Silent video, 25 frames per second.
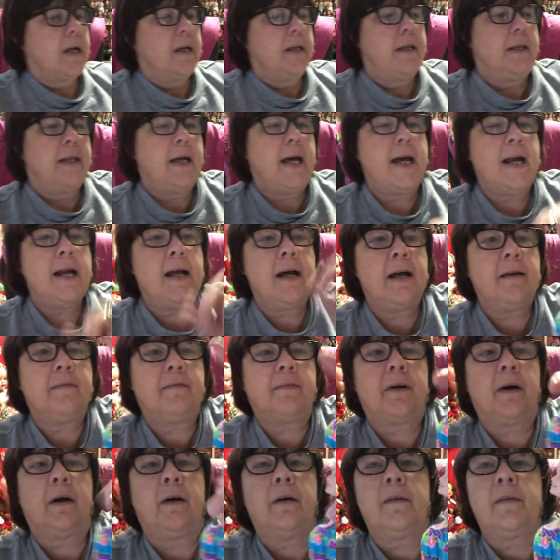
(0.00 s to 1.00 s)
Then I've
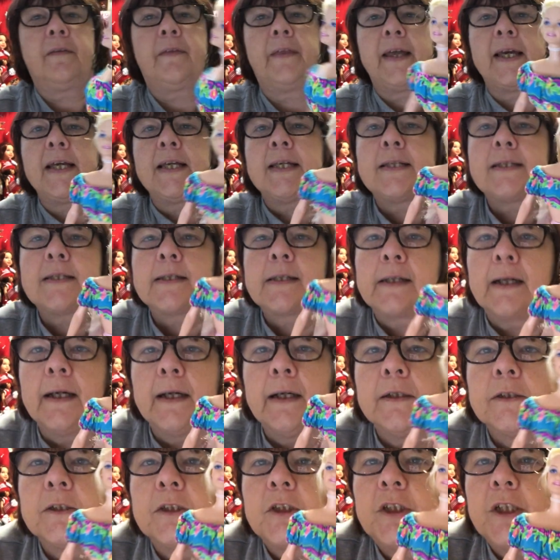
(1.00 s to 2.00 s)
got this
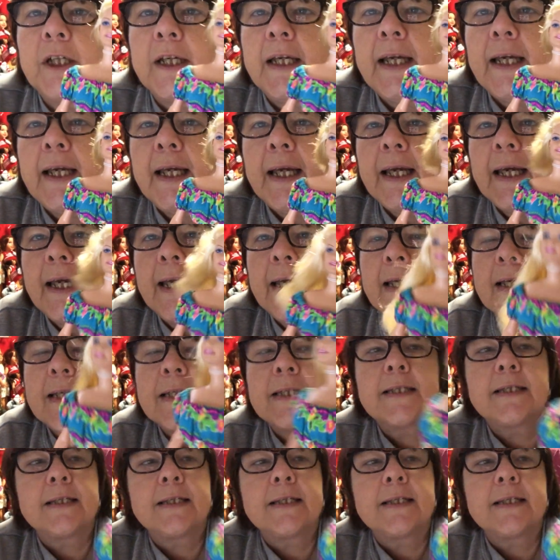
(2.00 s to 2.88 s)
girl. She is